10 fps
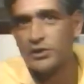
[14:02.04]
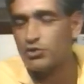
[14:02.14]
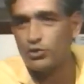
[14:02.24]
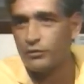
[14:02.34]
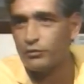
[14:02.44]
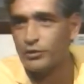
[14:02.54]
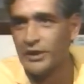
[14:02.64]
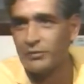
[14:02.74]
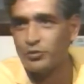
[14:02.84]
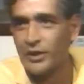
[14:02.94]
at least 3 or 4
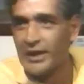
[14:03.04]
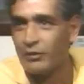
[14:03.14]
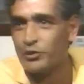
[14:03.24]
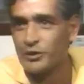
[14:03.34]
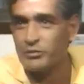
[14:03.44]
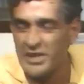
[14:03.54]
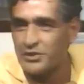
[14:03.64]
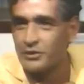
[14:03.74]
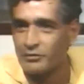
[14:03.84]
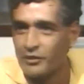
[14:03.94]
times while I was a
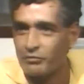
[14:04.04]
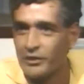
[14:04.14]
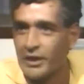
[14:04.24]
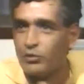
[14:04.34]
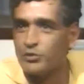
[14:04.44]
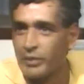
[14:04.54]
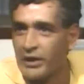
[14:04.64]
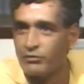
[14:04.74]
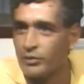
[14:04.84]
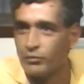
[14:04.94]
minister of government, I was
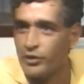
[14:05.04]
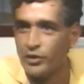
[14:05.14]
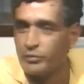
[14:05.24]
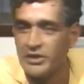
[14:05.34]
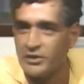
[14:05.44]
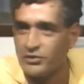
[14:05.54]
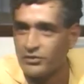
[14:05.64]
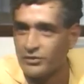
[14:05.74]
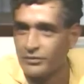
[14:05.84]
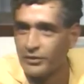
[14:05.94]
banned from Radio
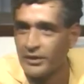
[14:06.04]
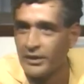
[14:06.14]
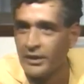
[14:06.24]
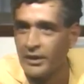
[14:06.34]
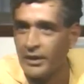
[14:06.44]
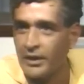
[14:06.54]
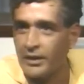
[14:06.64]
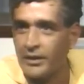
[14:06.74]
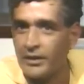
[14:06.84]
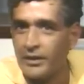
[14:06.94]
Belize, okay?
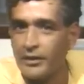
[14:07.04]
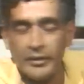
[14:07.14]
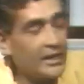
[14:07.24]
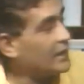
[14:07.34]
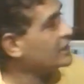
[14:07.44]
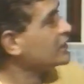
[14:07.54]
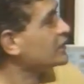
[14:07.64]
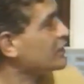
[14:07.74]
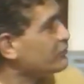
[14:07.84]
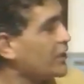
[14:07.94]
I mean,
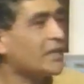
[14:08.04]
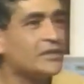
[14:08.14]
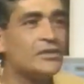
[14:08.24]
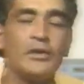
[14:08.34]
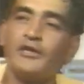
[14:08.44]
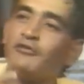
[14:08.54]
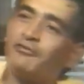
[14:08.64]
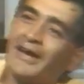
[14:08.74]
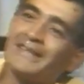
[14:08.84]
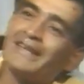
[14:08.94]
it's a fact. It's a matter
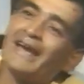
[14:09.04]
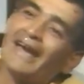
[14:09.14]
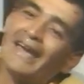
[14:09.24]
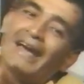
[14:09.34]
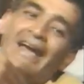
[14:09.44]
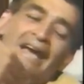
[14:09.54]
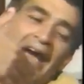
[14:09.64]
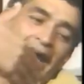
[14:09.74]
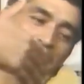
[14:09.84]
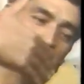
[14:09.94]
of fact that
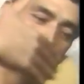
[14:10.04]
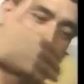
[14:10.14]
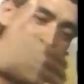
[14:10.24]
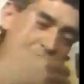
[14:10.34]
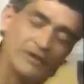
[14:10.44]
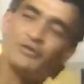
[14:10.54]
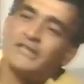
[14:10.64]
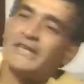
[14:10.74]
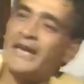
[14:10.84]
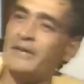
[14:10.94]
I proposed
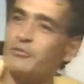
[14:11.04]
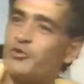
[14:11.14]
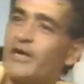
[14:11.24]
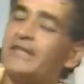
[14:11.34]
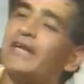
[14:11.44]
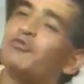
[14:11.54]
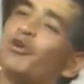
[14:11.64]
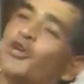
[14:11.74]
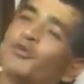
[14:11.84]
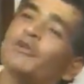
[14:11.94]
several times, right, that
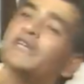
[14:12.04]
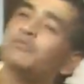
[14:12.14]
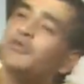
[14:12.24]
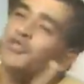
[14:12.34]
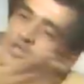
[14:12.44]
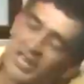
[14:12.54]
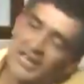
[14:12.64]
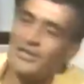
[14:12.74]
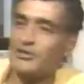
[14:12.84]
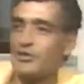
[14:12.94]
Radio Belize be
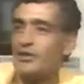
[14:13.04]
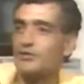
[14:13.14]
changed